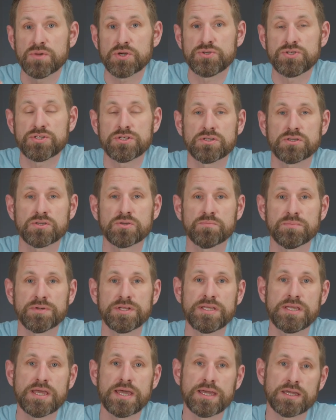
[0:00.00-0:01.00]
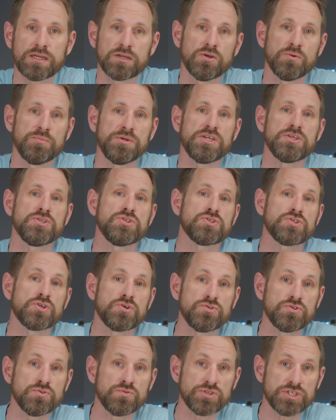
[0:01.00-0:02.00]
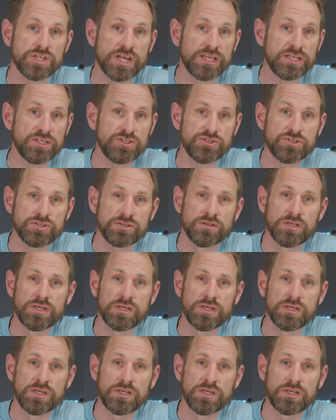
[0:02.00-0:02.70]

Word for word: motion a complete economic and social change.